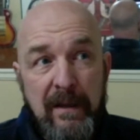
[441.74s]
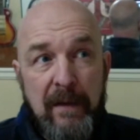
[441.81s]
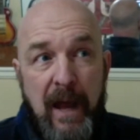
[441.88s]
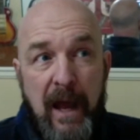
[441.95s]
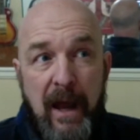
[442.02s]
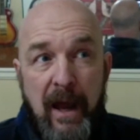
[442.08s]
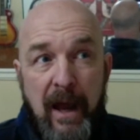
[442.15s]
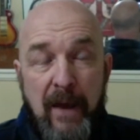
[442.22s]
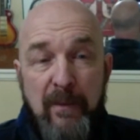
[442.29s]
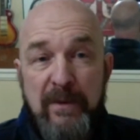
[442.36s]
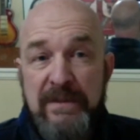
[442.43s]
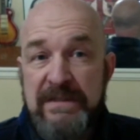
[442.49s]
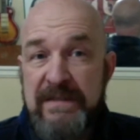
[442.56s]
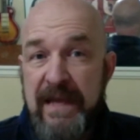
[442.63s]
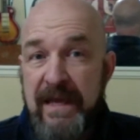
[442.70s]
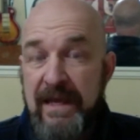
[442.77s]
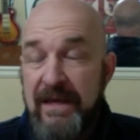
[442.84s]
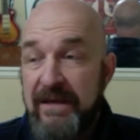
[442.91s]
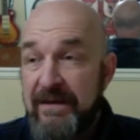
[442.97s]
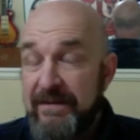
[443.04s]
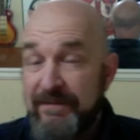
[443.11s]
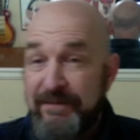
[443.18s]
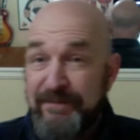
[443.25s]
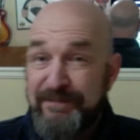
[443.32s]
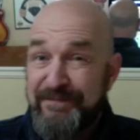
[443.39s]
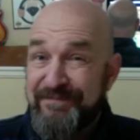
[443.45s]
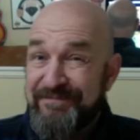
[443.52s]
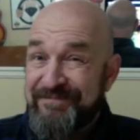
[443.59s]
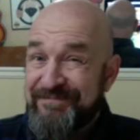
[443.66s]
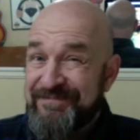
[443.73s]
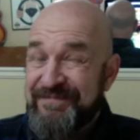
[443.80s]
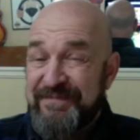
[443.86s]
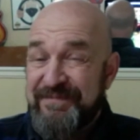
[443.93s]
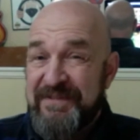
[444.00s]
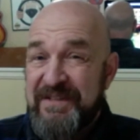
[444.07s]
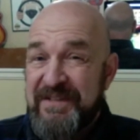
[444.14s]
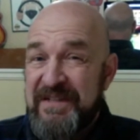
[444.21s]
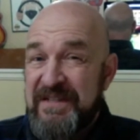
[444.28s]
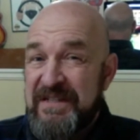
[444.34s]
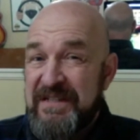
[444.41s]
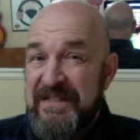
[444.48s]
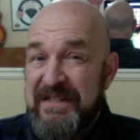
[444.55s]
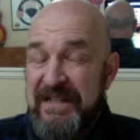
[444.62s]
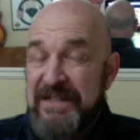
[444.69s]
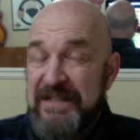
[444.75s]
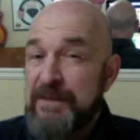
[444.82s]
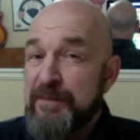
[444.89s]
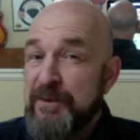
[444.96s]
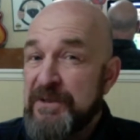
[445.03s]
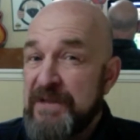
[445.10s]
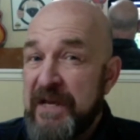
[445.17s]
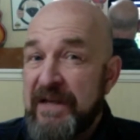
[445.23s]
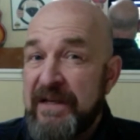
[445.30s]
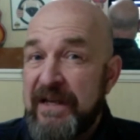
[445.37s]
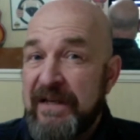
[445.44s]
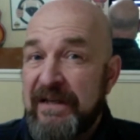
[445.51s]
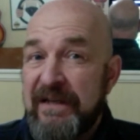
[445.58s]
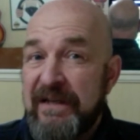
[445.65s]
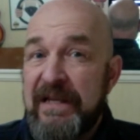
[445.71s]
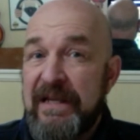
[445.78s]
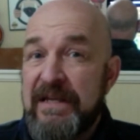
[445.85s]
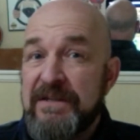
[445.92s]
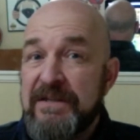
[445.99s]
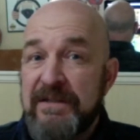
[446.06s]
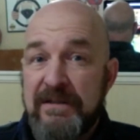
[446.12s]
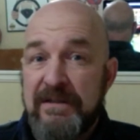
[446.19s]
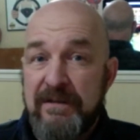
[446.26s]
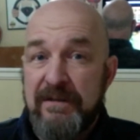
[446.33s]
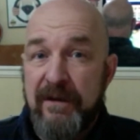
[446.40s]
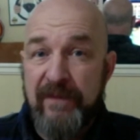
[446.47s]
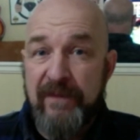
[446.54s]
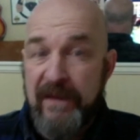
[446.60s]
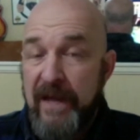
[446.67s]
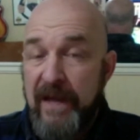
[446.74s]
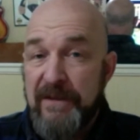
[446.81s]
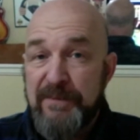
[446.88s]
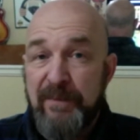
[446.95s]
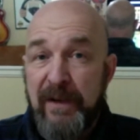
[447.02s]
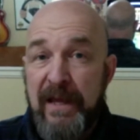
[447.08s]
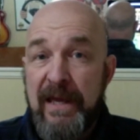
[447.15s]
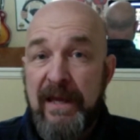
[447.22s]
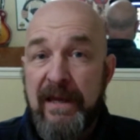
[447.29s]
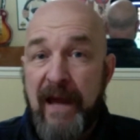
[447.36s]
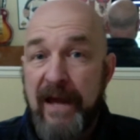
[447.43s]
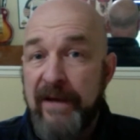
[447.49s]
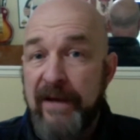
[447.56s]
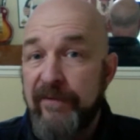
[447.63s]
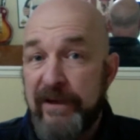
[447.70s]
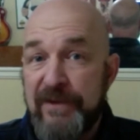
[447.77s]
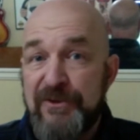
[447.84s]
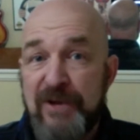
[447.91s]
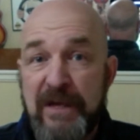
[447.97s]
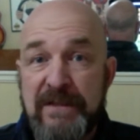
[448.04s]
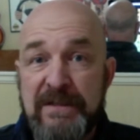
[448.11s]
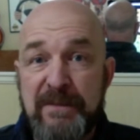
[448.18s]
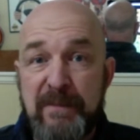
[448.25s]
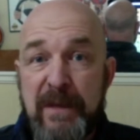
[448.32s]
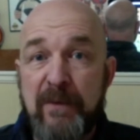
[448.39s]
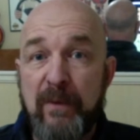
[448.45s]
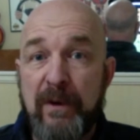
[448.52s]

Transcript: I would say 60% at least of the guys playing, I never had a chance to meet with.